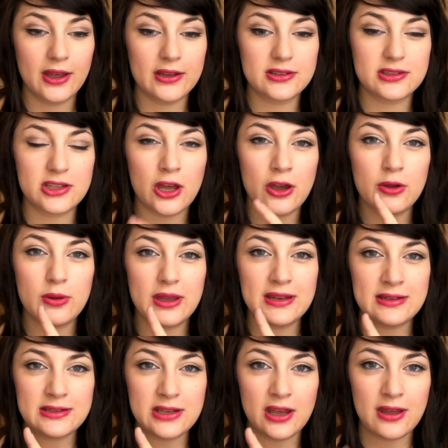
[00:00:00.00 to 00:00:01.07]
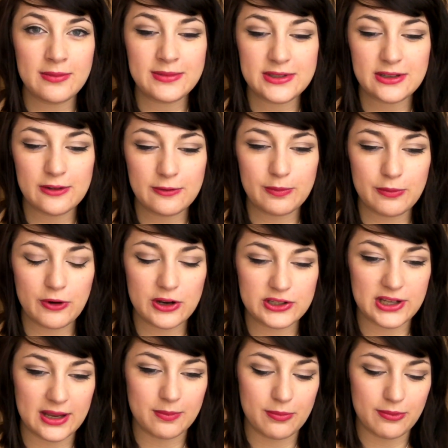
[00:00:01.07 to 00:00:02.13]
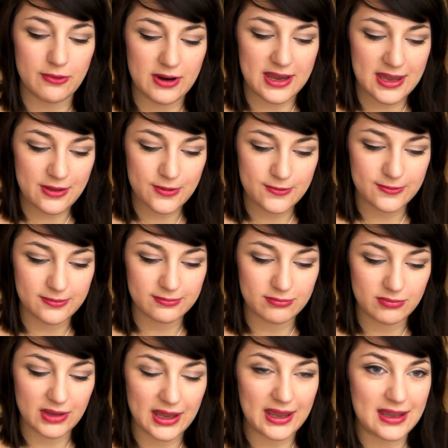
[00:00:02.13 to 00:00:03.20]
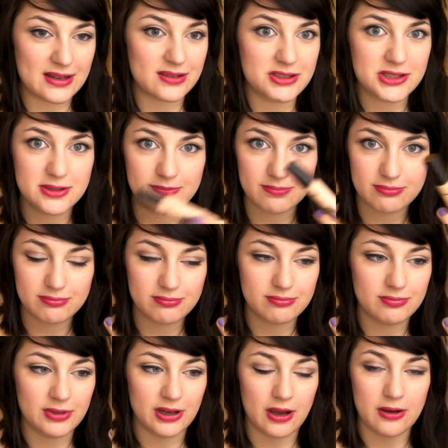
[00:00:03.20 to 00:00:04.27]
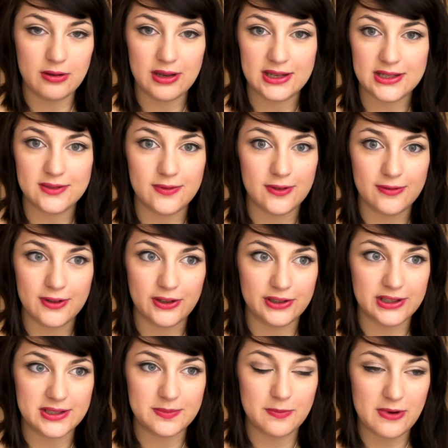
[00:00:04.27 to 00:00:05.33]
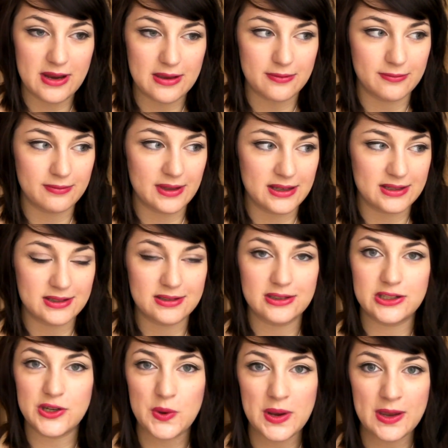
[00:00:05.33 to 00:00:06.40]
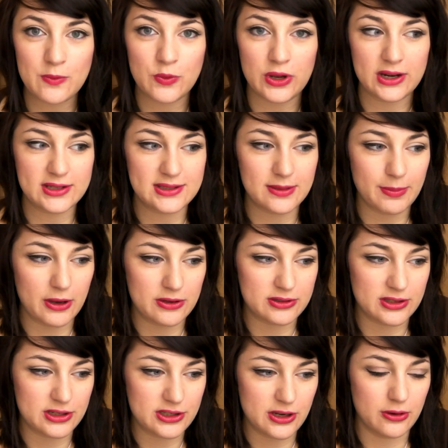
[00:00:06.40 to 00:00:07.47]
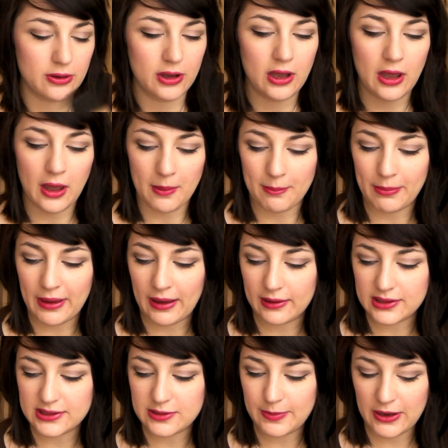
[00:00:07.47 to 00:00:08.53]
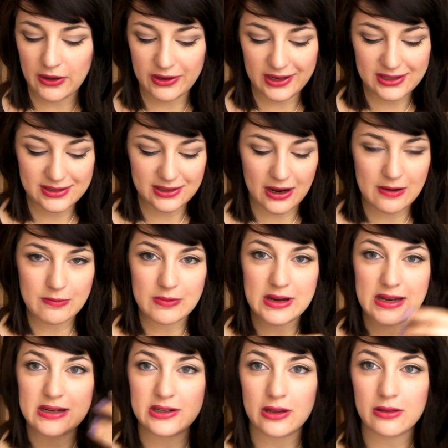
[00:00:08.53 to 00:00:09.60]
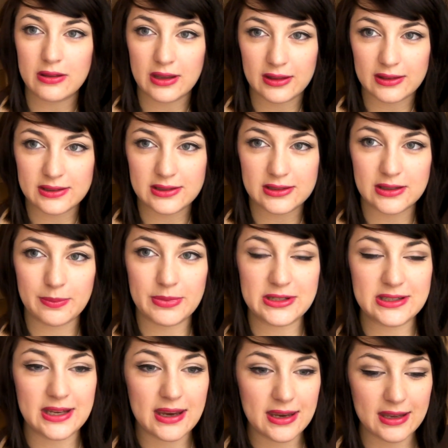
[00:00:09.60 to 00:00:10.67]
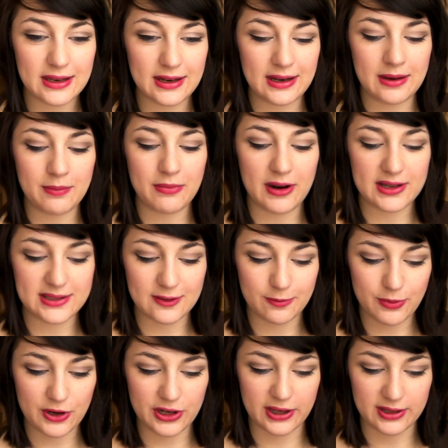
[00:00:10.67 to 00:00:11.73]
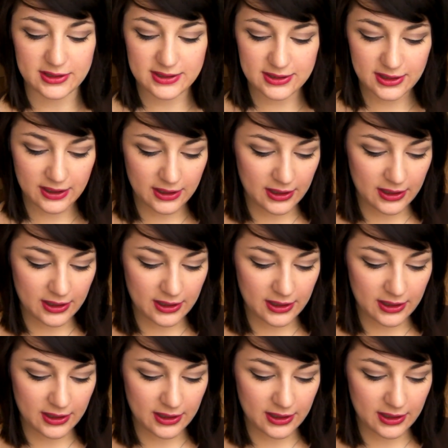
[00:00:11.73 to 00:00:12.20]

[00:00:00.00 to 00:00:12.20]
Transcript: So in terms of project brief, it's fulfilled its brief. It's doing what it's supposed to do. But to be honest, I really don't think this is a particularly impressive product.